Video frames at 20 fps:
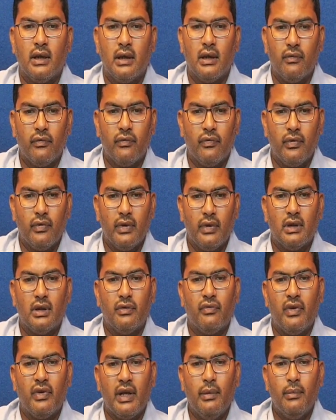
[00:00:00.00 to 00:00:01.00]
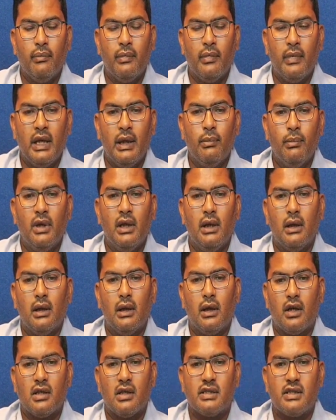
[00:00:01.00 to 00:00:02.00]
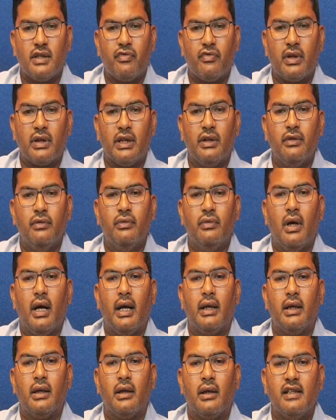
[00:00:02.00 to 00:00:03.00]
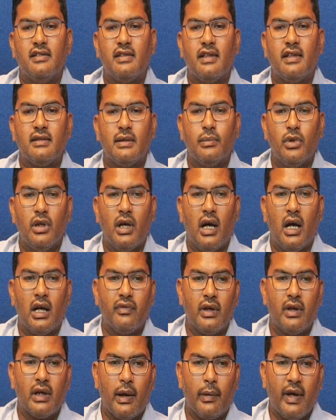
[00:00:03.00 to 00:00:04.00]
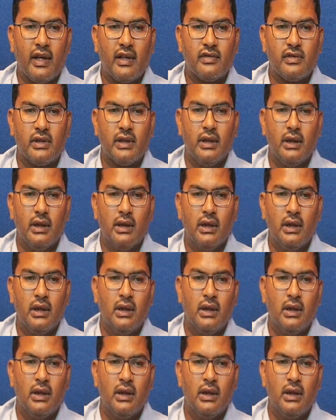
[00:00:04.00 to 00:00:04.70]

with very minimal cost effective and resizable hardware capacity.